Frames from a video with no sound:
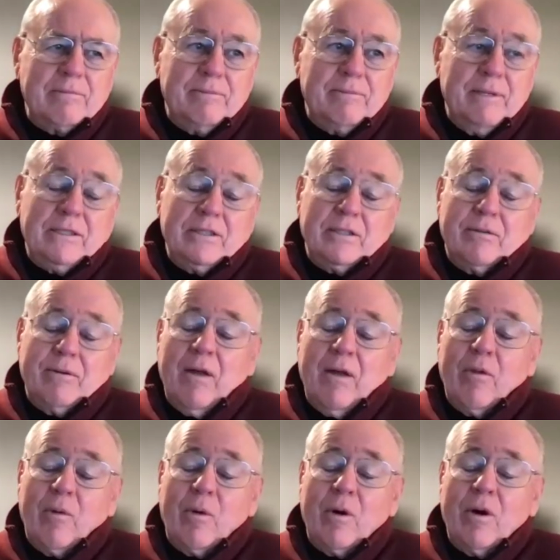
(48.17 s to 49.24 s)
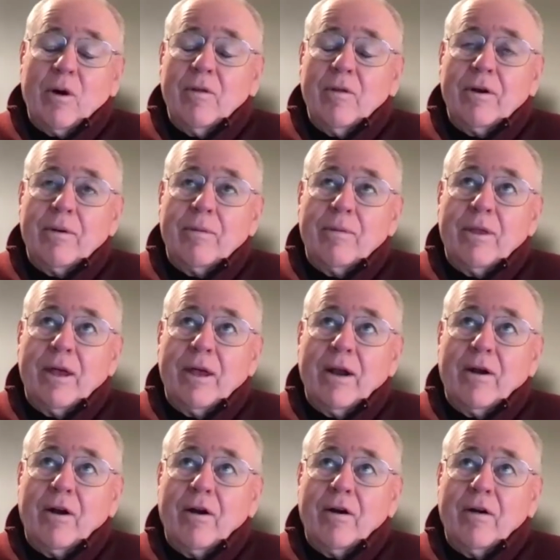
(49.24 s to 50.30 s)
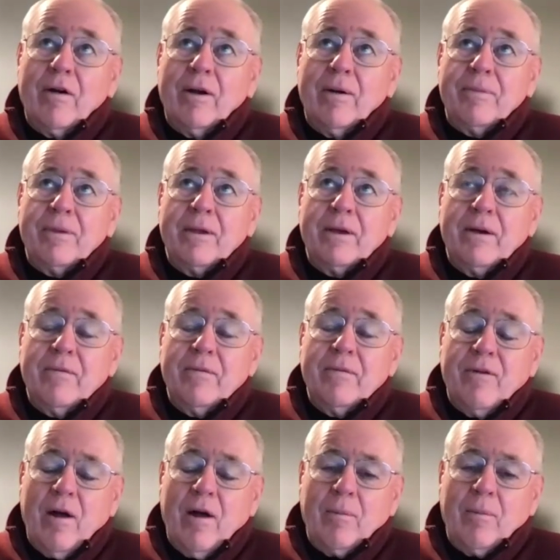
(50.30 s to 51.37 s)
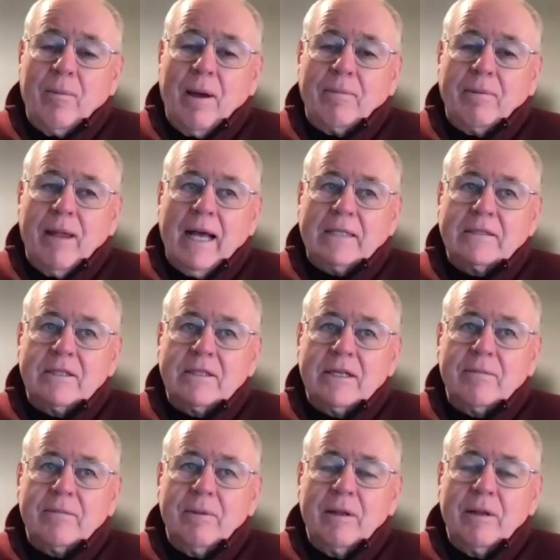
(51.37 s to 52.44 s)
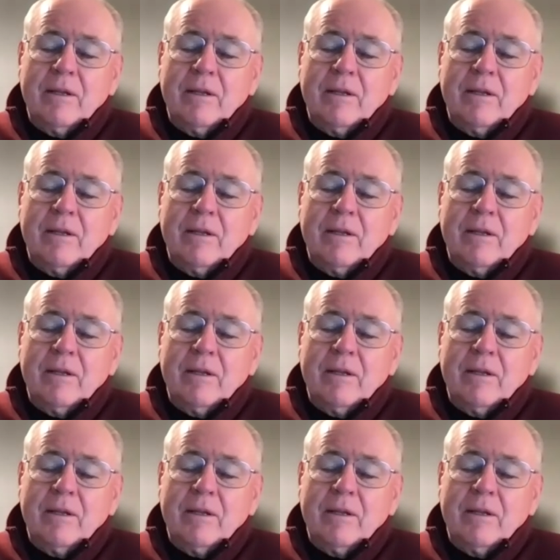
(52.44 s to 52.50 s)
beaches around the world that are fouled by plastic,